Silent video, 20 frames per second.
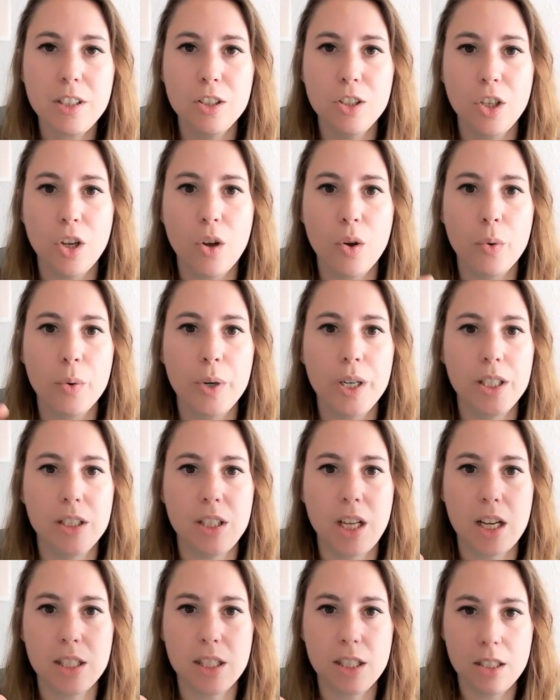So it
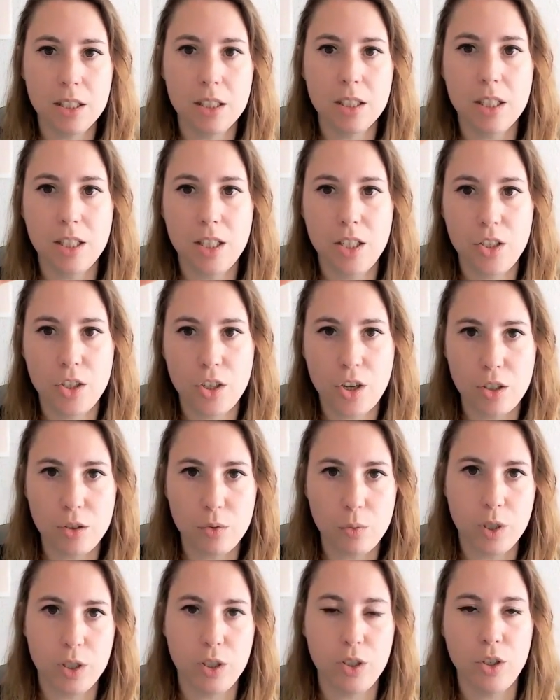doesn't screenshot
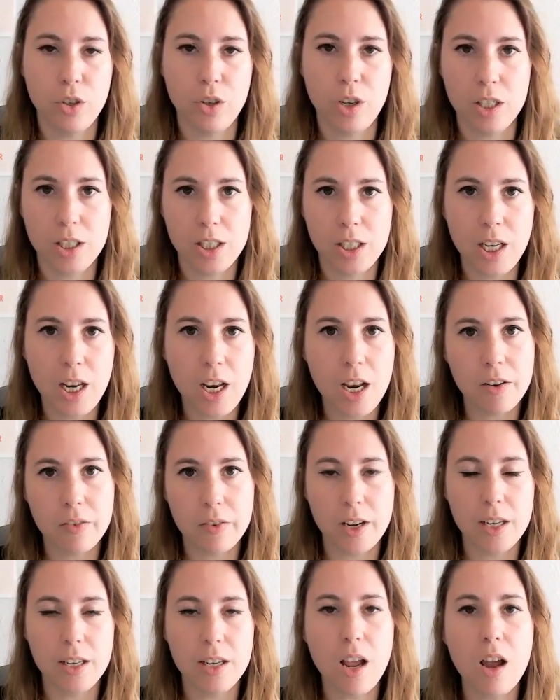what you are seeing
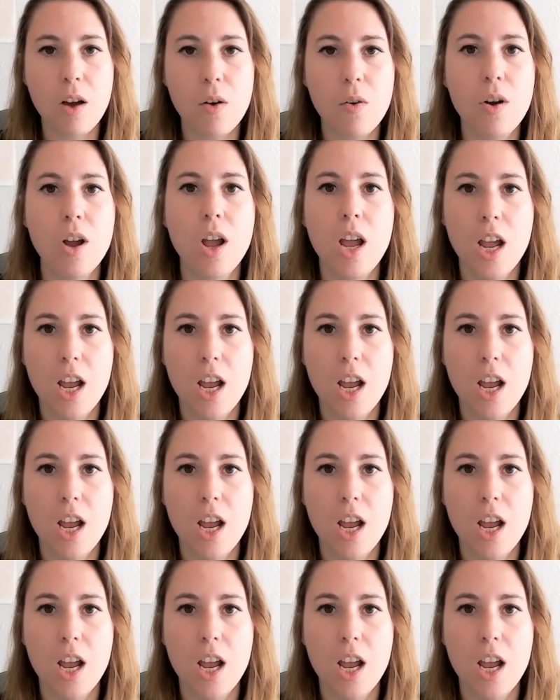right now.